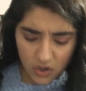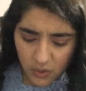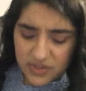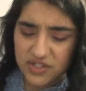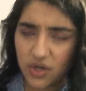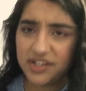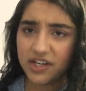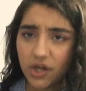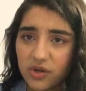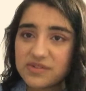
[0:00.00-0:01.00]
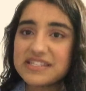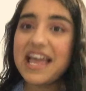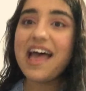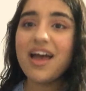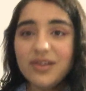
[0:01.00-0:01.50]
Oh, it's gonna go
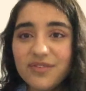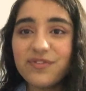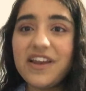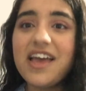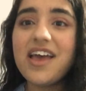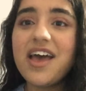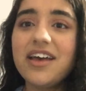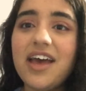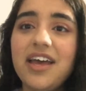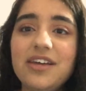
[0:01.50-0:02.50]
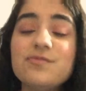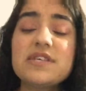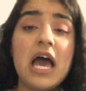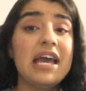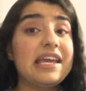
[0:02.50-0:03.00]
down in
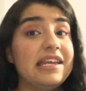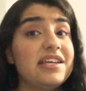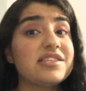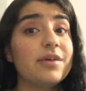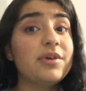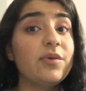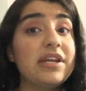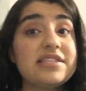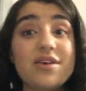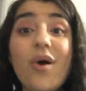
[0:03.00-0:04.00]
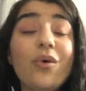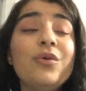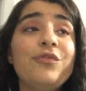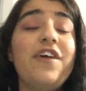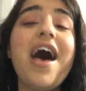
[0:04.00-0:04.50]
flames. Can you tell me when it's
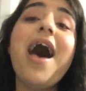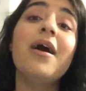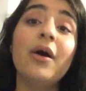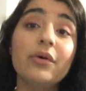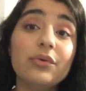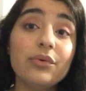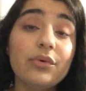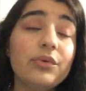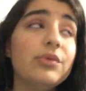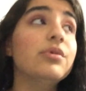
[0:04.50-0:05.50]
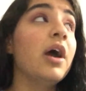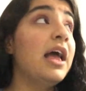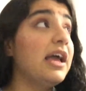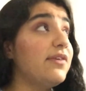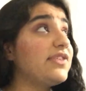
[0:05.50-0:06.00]
over? Ooh,
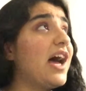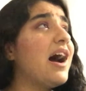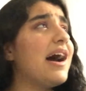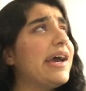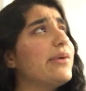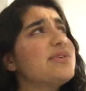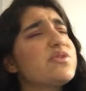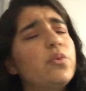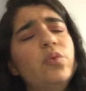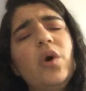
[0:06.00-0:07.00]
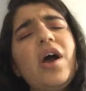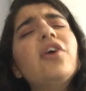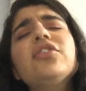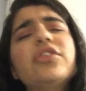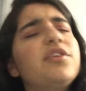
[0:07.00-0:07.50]
if the high was
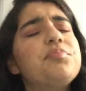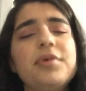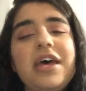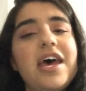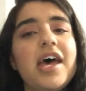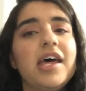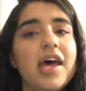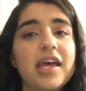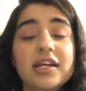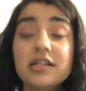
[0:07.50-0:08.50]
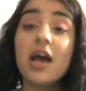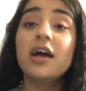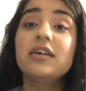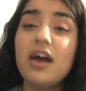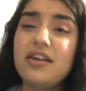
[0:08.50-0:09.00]
worth the pain.
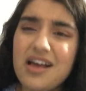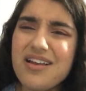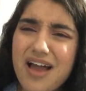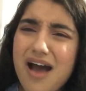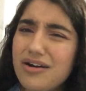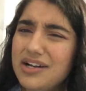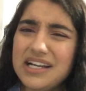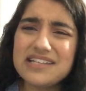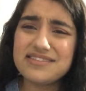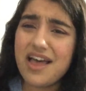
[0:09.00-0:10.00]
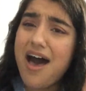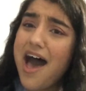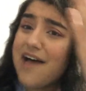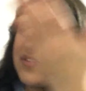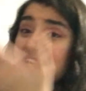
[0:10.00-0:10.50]
Gonna
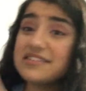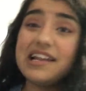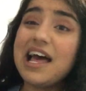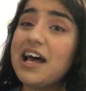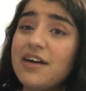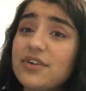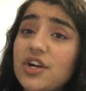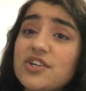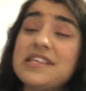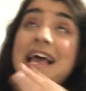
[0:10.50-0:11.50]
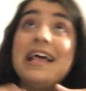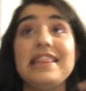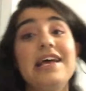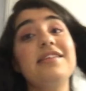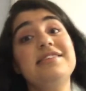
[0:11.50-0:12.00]
lonelist ex lovers.
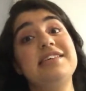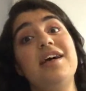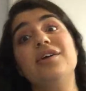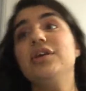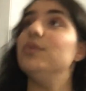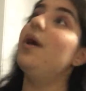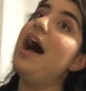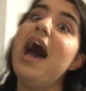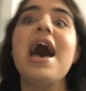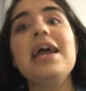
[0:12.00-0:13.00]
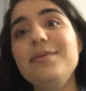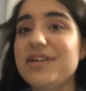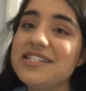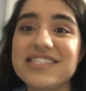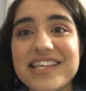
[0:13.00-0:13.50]
They'll tell you I'm
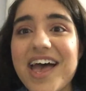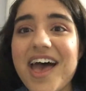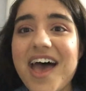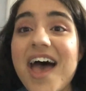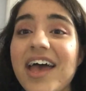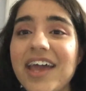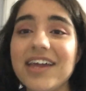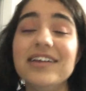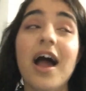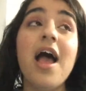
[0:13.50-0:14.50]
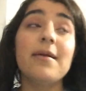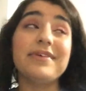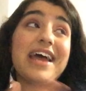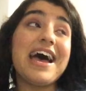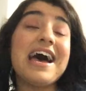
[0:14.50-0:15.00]
insane.
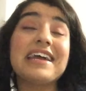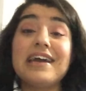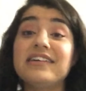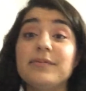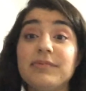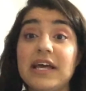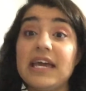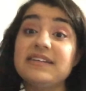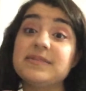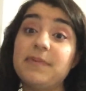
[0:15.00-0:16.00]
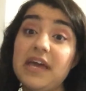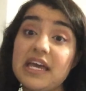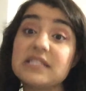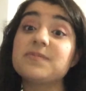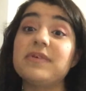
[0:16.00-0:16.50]
But I got a blank
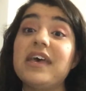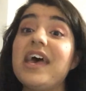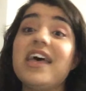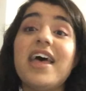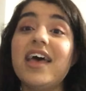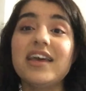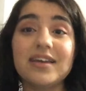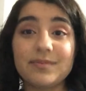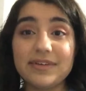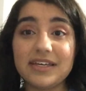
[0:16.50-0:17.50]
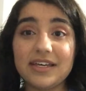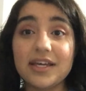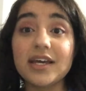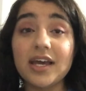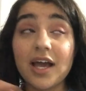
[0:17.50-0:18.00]
space,
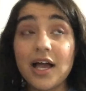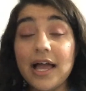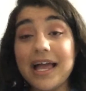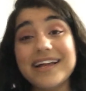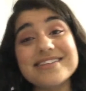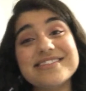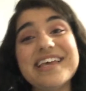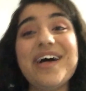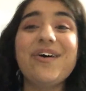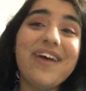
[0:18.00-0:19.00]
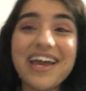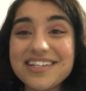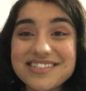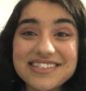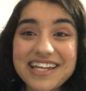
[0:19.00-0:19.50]
baby. And I'll
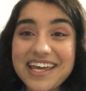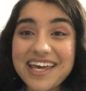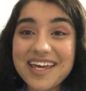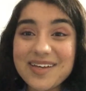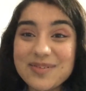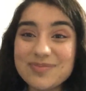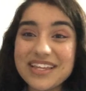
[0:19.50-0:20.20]
write your name.